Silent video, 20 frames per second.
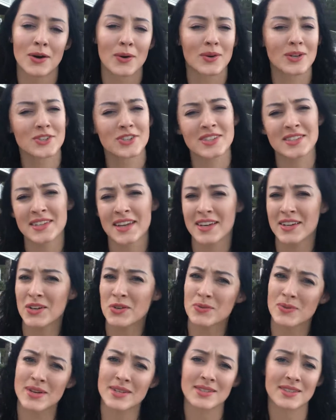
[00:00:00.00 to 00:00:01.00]
Or just take
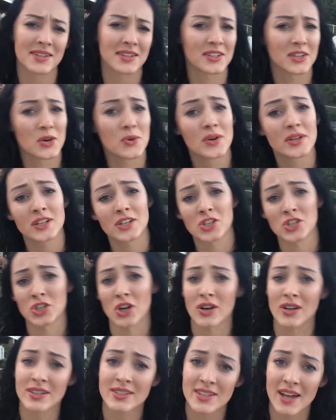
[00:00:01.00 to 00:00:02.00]
a risk and go on a
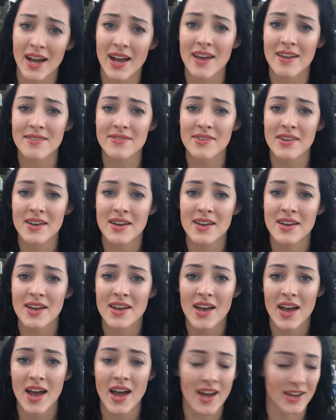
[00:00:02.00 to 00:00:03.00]
shark dive
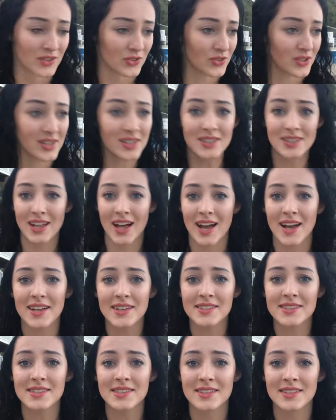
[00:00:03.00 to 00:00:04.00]
and
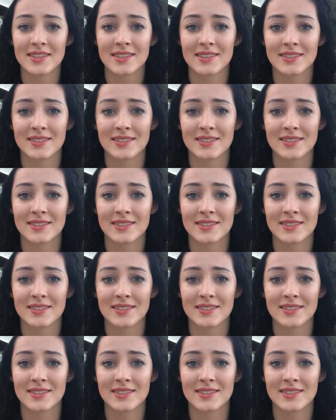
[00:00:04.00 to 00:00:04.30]
realize